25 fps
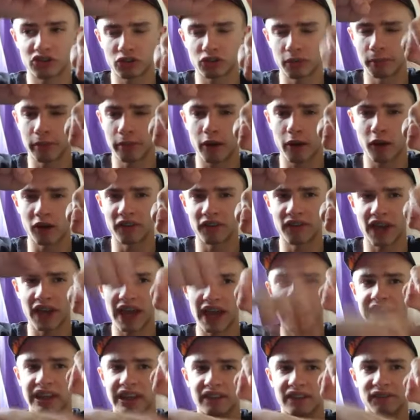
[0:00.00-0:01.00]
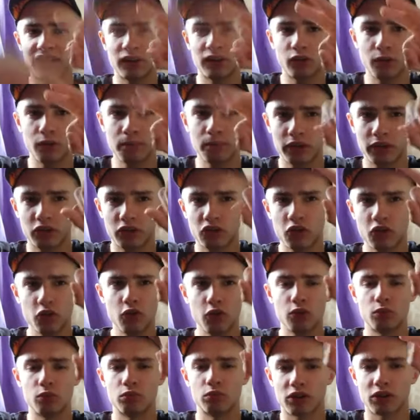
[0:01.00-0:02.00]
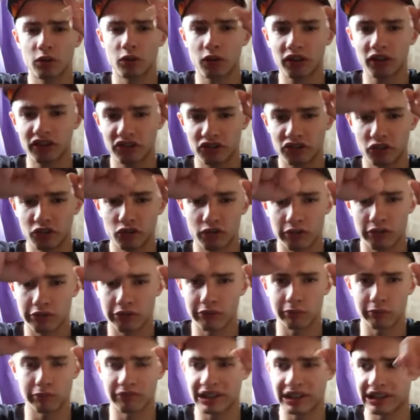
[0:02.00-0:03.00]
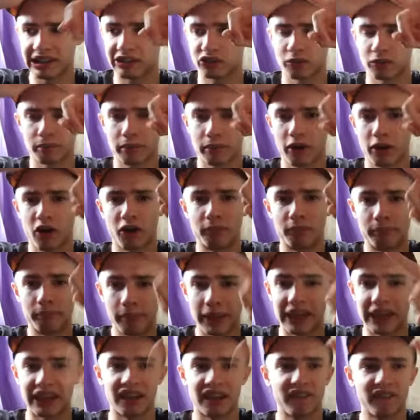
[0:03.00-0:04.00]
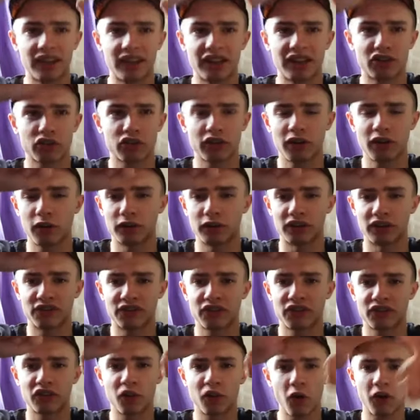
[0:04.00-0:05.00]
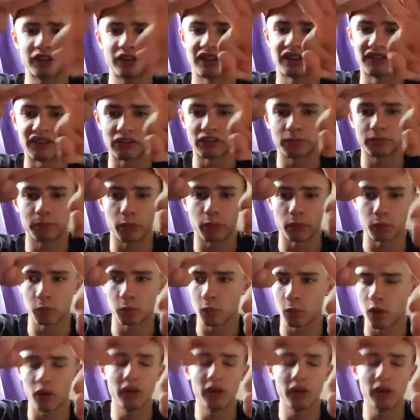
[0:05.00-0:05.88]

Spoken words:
some, 2 you to read some part, and then it's like point,